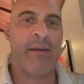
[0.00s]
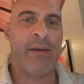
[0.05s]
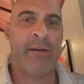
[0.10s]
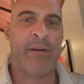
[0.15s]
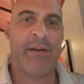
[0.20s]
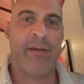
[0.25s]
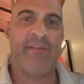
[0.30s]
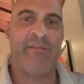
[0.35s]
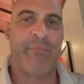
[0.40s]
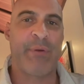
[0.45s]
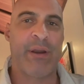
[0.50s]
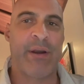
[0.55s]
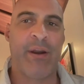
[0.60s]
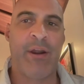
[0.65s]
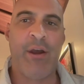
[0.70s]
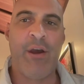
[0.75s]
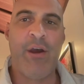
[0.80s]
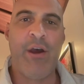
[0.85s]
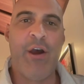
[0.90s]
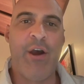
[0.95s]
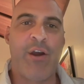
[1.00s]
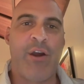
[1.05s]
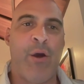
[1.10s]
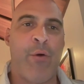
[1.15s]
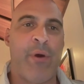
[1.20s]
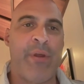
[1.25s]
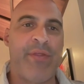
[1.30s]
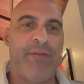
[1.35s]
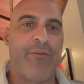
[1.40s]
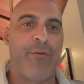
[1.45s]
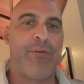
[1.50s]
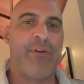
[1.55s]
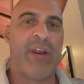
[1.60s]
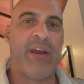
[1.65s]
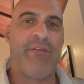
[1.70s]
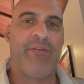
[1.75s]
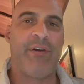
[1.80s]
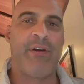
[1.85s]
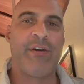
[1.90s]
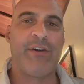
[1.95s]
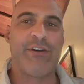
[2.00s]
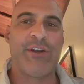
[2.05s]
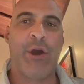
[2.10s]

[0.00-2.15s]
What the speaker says: and have been going through different